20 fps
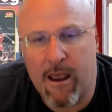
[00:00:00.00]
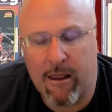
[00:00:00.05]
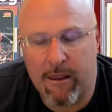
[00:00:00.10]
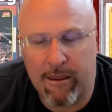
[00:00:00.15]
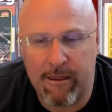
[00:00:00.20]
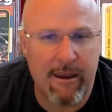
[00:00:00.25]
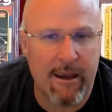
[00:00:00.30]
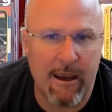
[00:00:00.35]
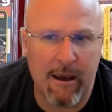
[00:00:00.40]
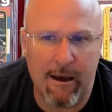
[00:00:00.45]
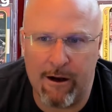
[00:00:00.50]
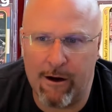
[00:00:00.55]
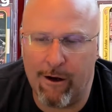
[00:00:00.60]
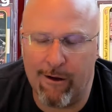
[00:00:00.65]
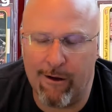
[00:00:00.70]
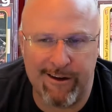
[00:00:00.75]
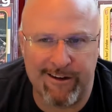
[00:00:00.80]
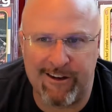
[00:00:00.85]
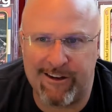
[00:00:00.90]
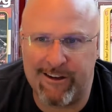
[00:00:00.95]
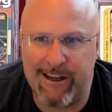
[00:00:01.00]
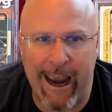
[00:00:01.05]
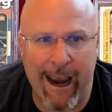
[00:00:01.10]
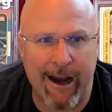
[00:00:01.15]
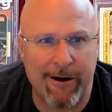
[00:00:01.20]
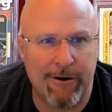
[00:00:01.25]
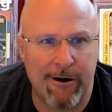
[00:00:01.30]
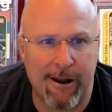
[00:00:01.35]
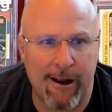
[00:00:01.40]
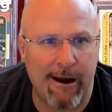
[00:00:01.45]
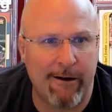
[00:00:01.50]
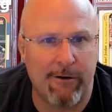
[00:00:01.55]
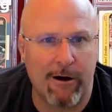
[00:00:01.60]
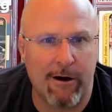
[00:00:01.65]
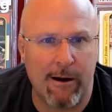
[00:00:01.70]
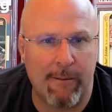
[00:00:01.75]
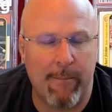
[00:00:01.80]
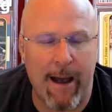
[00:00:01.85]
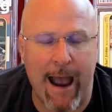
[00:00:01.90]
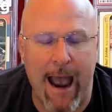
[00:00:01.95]
the standard that every
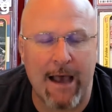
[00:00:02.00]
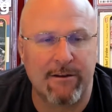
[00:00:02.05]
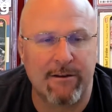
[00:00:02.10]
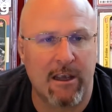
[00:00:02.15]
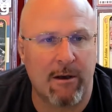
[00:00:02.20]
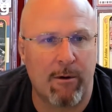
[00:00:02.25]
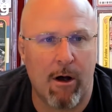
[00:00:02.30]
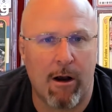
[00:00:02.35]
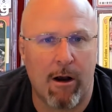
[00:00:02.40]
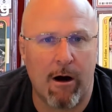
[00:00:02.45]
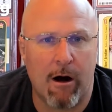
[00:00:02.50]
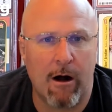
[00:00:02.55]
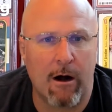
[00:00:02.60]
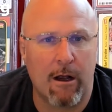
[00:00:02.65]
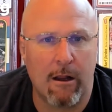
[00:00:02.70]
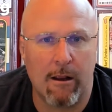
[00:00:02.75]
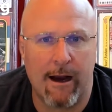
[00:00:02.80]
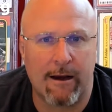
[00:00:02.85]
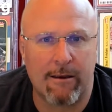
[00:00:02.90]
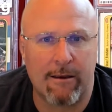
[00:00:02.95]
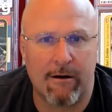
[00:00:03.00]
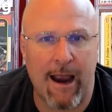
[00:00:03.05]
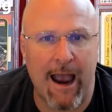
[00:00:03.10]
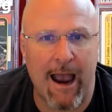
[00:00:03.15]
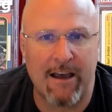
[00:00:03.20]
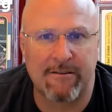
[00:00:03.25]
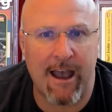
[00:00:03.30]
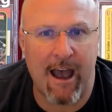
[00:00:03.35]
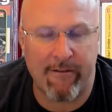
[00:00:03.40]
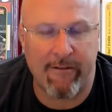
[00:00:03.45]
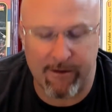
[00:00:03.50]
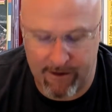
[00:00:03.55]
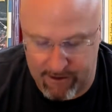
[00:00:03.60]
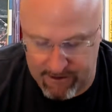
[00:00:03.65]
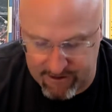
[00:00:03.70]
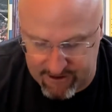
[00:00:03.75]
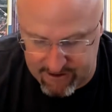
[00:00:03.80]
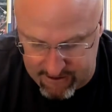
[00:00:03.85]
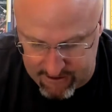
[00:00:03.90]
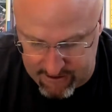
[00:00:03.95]
basketball card collector has to have in their
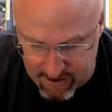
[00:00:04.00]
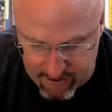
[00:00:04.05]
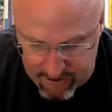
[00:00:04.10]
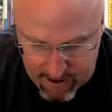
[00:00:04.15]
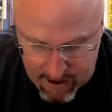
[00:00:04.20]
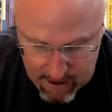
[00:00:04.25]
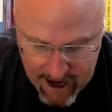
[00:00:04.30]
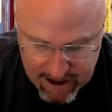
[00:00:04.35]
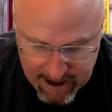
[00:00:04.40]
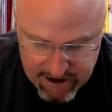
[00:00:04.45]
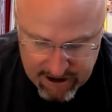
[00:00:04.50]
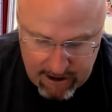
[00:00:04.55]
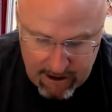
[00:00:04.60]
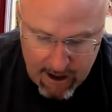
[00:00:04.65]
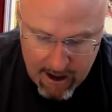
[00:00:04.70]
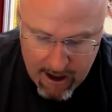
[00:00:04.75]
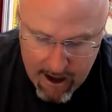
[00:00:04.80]
collection.